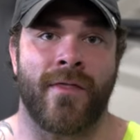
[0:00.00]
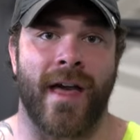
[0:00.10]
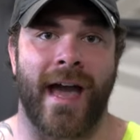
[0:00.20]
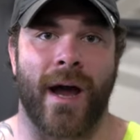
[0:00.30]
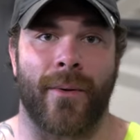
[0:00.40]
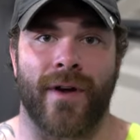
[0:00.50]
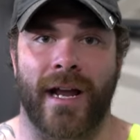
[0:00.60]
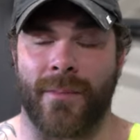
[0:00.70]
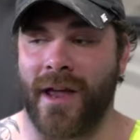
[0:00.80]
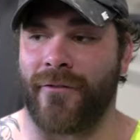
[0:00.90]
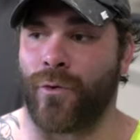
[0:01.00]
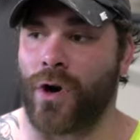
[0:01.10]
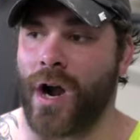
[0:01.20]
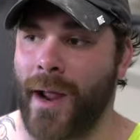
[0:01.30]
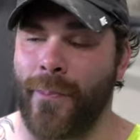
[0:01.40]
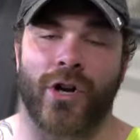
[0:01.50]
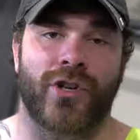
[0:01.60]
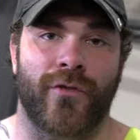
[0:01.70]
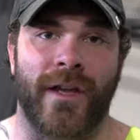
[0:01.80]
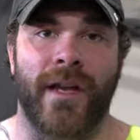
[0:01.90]
that I would recommend for
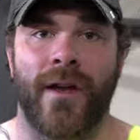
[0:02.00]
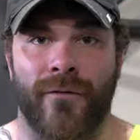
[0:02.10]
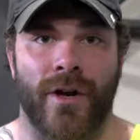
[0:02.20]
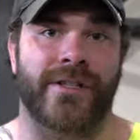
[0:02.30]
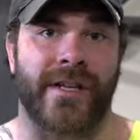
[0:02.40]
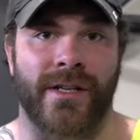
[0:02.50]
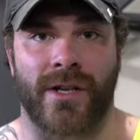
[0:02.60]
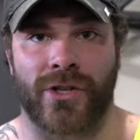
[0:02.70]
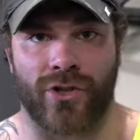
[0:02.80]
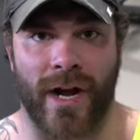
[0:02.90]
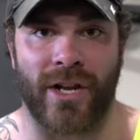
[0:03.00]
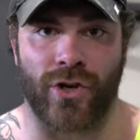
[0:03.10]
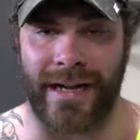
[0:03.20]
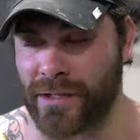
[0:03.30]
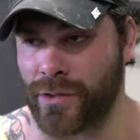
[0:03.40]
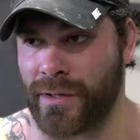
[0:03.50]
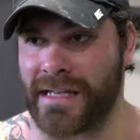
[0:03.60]
hypertrophy versus strength training. So